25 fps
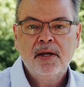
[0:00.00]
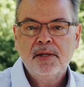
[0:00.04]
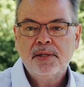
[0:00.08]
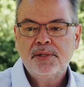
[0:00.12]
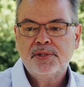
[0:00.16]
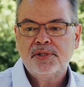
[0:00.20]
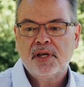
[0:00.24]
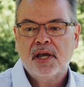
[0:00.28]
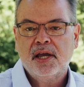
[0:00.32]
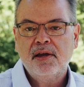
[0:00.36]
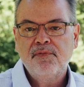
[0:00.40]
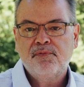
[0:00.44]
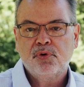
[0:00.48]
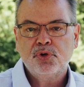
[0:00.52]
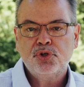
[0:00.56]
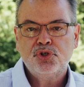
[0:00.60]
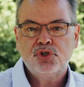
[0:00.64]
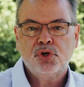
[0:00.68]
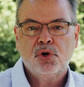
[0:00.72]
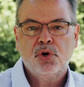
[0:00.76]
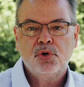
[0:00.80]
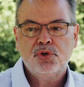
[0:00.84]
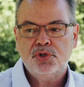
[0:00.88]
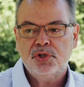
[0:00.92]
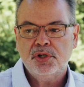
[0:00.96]
Same for
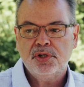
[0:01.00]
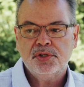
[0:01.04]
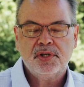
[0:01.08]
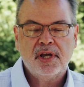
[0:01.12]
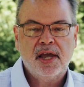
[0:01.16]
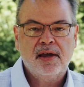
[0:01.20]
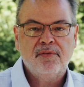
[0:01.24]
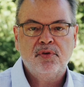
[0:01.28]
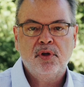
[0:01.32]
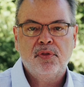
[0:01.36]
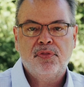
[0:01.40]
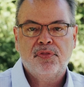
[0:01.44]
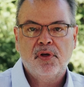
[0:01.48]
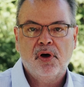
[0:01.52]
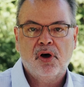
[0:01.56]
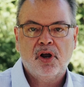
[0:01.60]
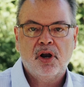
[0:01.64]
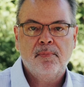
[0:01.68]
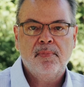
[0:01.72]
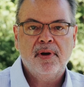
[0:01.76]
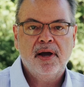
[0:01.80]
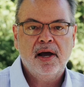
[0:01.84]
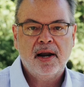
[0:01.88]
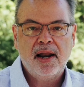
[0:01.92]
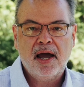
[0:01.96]
churches. Have you thought
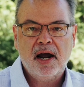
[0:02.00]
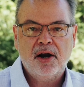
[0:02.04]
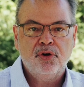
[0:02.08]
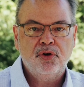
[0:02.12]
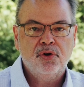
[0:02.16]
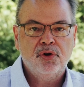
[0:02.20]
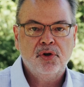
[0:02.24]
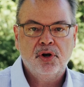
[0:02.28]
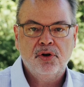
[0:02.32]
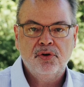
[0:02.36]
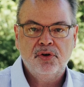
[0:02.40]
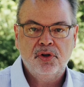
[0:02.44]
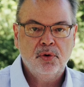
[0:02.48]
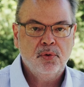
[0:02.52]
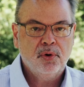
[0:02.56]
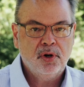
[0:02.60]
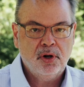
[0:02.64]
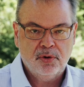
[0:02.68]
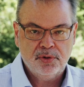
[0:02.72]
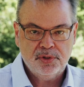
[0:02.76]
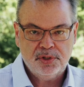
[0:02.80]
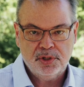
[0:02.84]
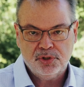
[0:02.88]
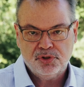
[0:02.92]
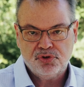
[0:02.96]
about how you're going to do it?
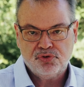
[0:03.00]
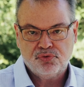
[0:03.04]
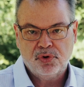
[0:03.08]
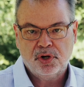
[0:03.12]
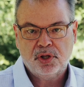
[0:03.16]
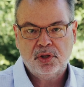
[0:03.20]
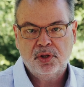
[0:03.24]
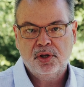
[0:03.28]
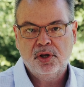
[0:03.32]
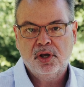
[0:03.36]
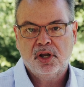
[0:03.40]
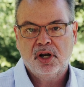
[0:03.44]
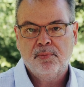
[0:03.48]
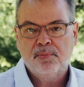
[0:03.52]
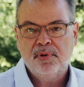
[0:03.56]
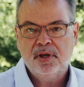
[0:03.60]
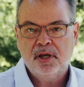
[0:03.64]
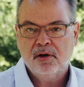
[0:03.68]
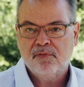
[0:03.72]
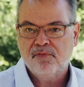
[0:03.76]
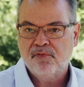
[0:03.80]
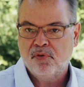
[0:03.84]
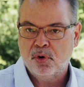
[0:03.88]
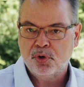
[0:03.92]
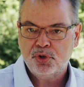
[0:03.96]
Or is it strictly going to
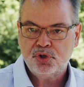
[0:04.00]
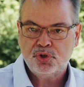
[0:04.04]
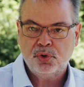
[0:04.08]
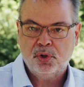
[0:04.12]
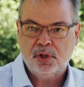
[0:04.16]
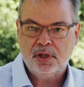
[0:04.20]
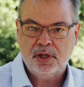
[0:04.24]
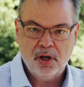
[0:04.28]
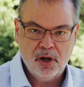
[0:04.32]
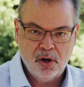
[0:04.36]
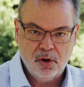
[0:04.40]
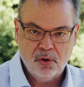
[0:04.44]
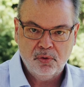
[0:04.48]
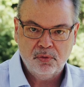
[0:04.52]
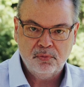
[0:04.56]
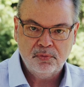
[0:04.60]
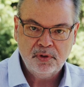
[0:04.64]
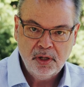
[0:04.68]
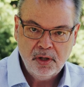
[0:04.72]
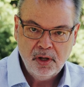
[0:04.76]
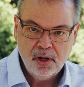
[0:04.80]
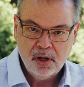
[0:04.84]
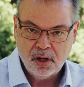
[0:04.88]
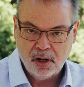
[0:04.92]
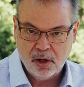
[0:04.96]
be a virtually
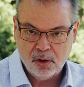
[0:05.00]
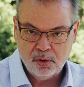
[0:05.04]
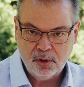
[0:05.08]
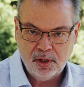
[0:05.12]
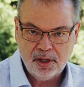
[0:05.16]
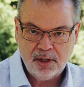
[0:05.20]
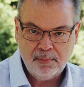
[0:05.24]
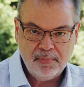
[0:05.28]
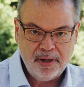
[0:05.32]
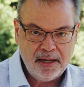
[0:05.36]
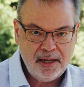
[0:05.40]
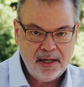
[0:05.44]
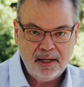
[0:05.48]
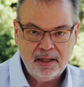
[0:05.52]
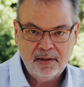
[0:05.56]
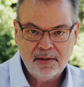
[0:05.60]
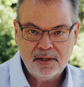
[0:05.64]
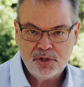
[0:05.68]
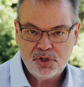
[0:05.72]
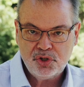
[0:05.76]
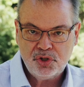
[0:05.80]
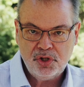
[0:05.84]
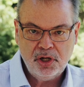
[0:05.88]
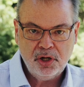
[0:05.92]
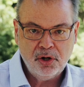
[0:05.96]
only meeting
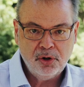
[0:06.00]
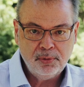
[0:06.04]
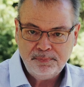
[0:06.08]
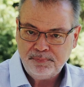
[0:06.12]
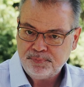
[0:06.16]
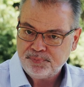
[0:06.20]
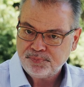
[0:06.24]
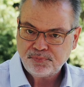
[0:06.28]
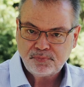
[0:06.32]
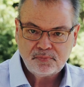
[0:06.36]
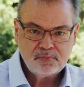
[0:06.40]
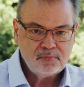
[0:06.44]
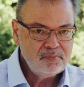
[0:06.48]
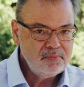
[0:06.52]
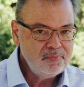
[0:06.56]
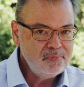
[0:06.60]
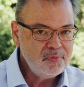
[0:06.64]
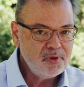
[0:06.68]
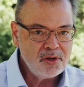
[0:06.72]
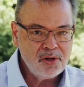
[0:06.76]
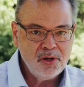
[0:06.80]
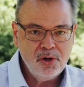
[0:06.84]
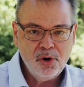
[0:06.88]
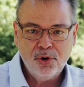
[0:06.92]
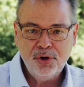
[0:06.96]
this year?
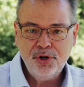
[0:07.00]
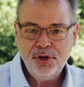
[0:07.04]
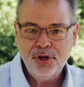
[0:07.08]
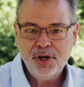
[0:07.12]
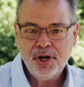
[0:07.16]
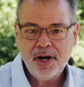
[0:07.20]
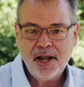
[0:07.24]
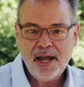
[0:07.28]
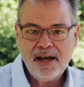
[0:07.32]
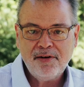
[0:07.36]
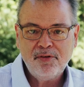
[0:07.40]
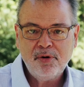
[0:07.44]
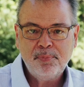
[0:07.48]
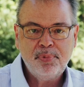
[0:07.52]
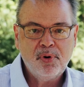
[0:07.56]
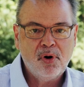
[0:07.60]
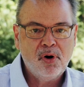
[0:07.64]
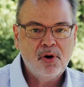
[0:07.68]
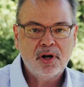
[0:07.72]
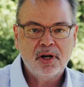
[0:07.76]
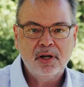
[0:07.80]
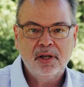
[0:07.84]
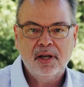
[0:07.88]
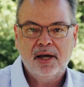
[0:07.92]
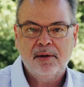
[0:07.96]
Or are you going to have a
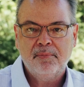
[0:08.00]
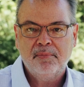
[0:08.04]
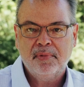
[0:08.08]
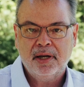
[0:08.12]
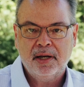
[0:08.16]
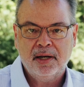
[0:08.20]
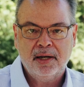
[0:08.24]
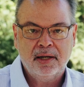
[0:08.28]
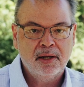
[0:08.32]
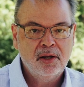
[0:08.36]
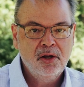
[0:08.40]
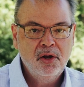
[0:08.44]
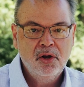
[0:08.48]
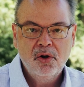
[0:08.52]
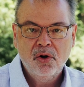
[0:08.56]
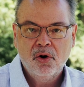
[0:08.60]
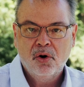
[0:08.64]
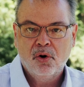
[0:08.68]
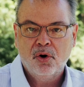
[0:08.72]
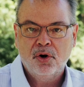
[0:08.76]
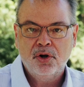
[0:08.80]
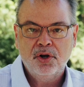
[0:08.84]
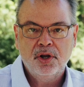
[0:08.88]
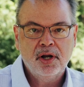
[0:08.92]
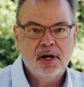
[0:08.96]
parking lot meeting?
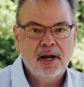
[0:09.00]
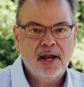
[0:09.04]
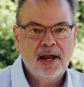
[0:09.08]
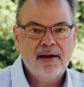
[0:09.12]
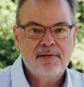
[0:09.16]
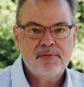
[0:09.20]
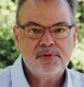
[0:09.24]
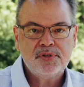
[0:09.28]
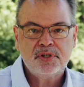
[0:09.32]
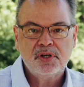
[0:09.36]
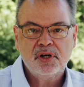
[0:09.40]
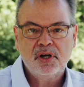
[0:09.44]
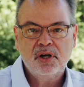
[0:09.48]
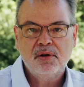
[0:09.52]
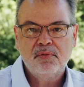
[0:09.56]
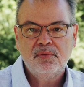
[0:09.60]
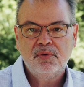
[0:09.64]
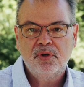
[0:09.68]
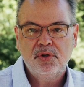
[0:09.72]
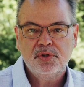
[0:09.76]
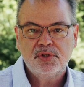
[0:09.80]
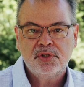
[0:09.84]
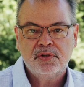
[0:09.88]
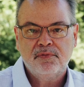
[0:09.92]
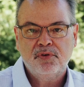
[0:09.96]
Or are you going to have some
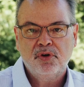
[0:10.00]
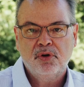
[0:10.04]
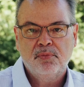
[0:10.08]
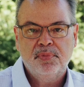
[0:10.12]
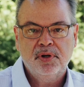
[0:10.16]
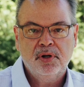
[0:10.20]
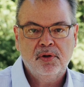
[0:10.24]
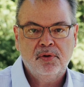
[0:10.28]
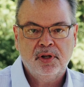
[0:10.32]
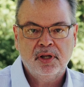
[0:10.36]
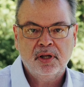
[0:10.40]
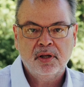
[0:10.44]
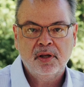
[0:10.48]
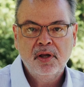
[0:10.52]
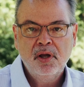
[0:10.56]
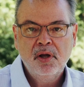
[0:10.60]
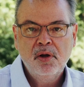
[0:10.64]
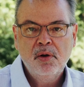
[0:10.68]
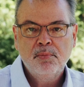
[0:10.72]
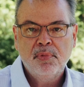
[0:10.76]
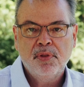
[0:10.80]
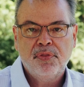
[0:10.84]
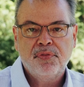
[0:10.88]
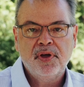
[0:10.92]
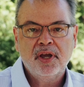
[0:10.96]
use of your building?
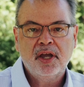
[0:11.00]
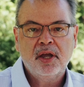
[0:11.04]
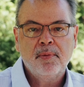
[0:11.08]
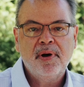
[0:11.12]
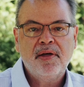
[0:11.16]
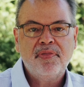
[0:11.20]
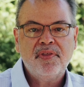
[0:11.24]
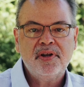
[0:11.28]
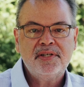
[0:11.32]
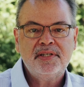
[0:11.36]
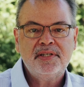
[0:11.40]
But think about the